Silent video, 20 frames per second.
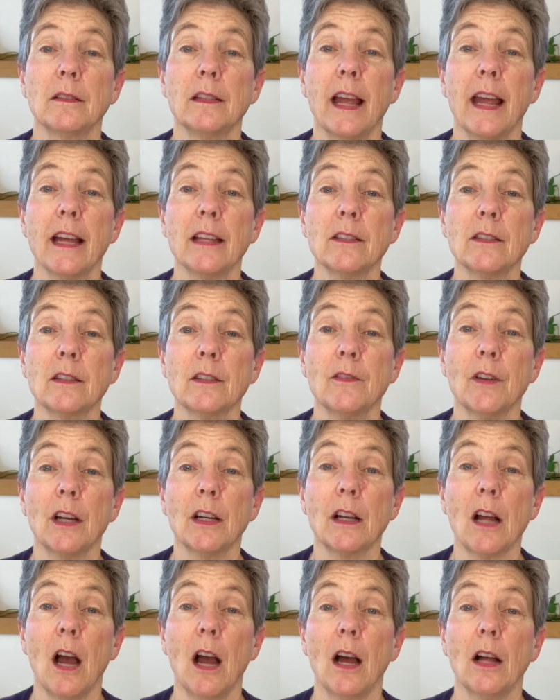ends of
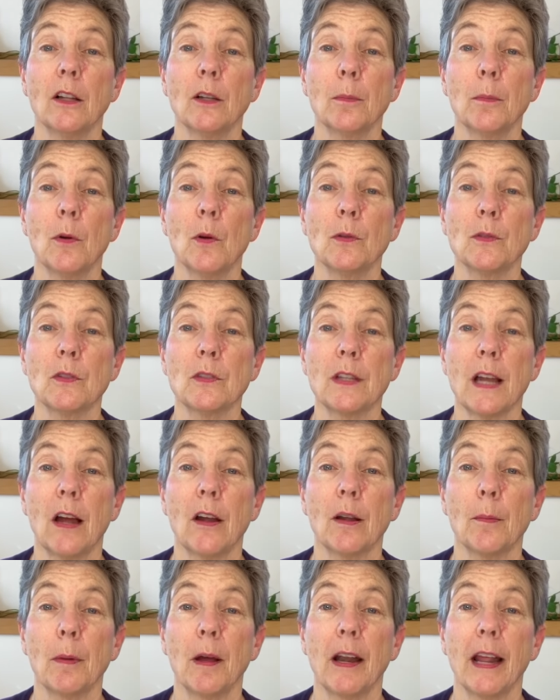our collarbones,
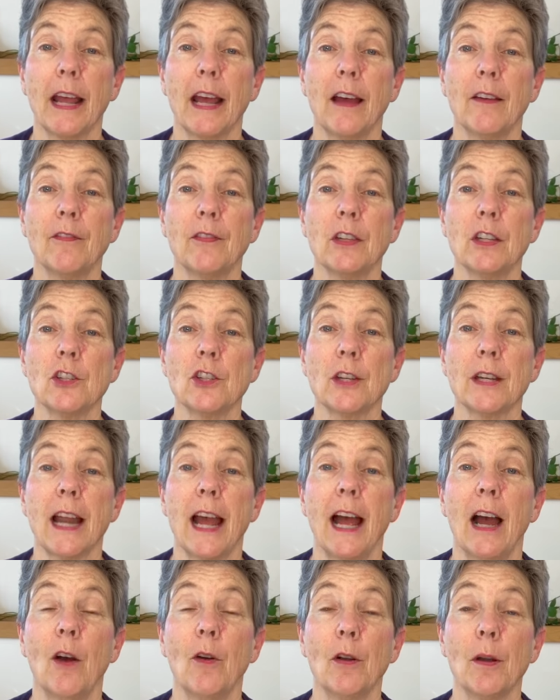down about a half inch and
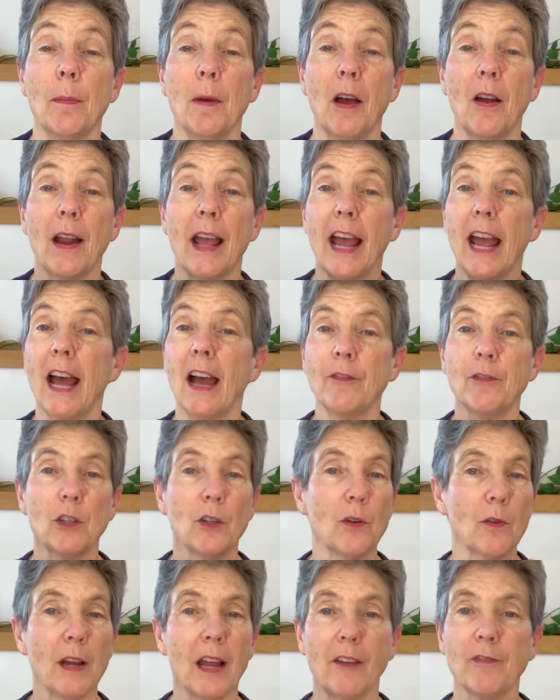out about a half. You
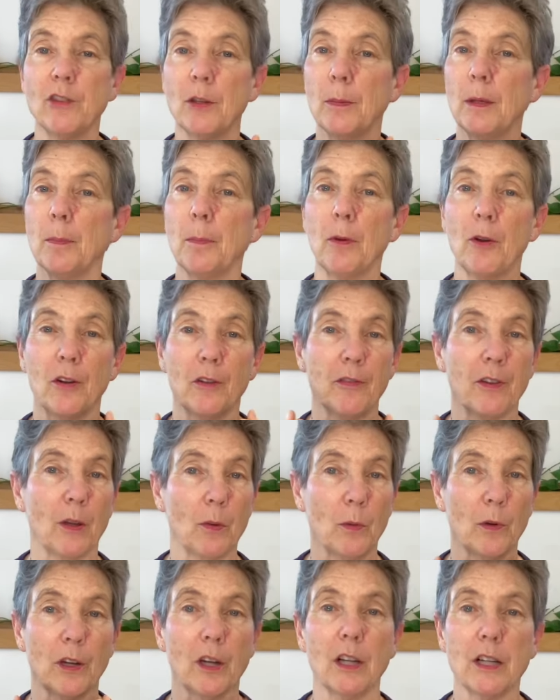don't have to be
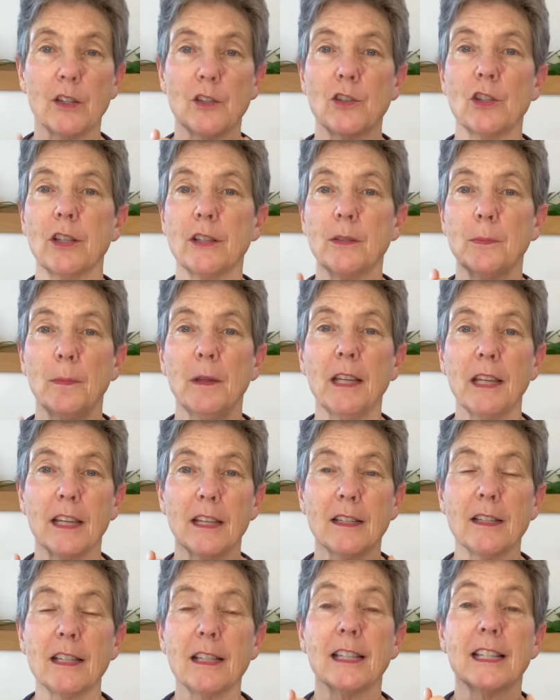perfect. We're going to just
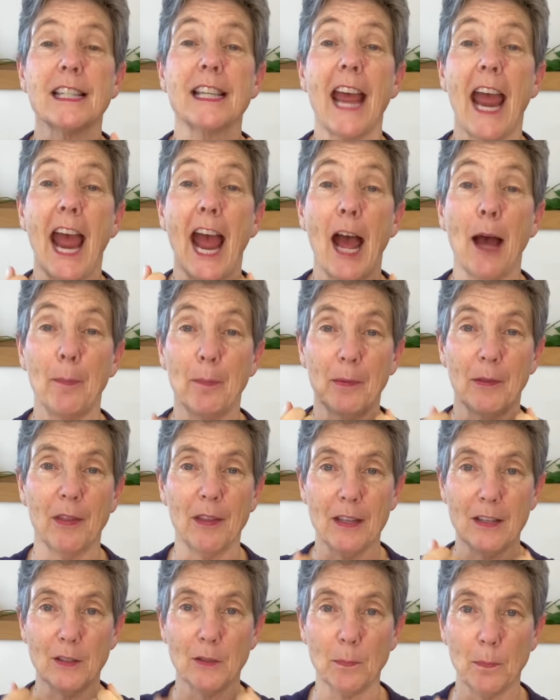begin to tap
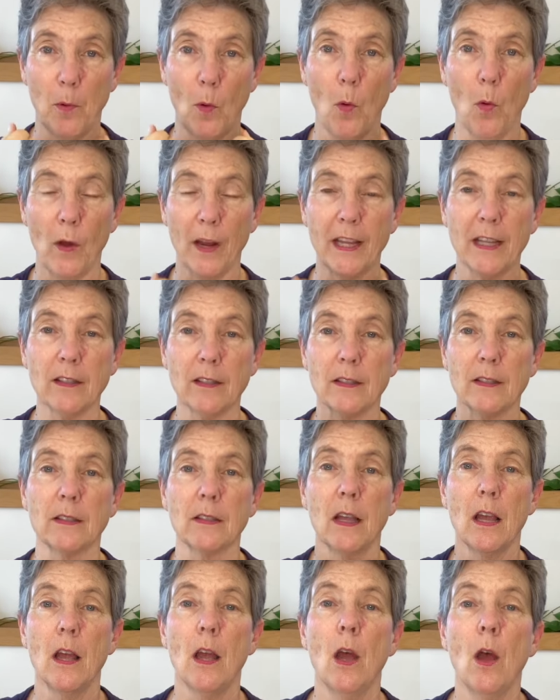these
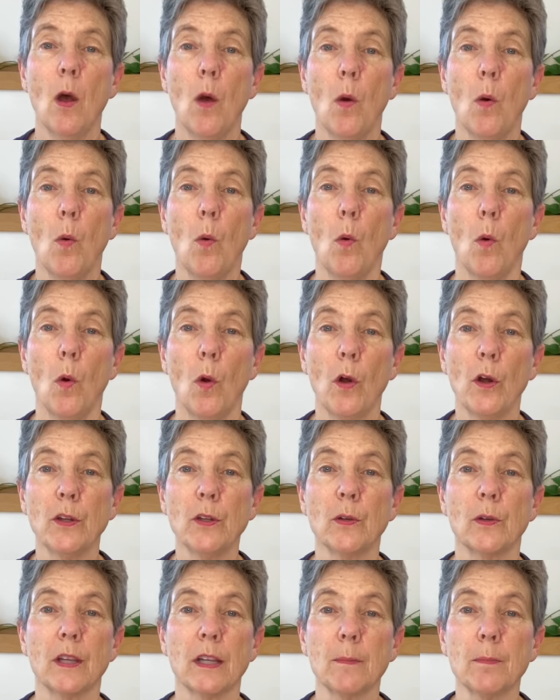points, or
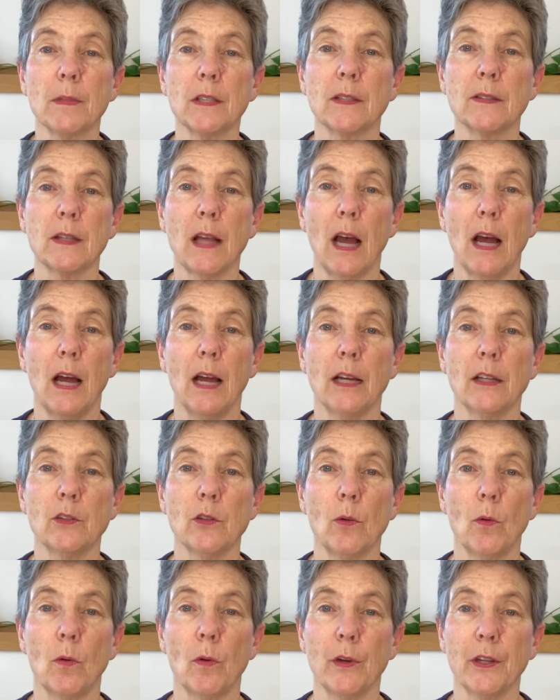you can massage,
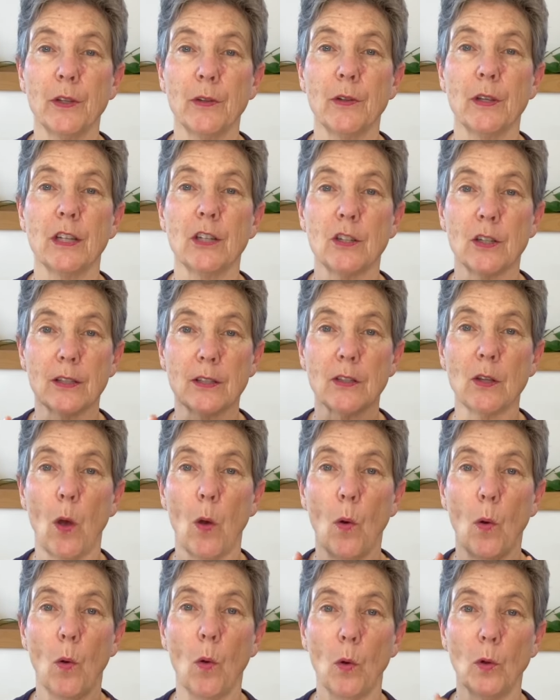or you can just
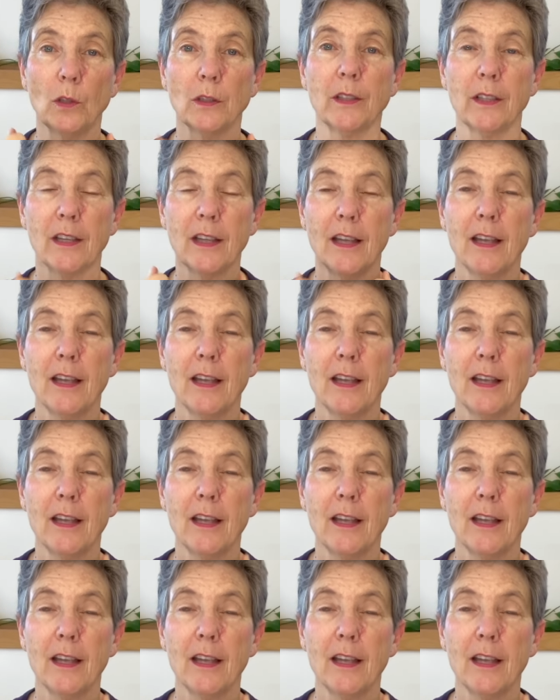hold.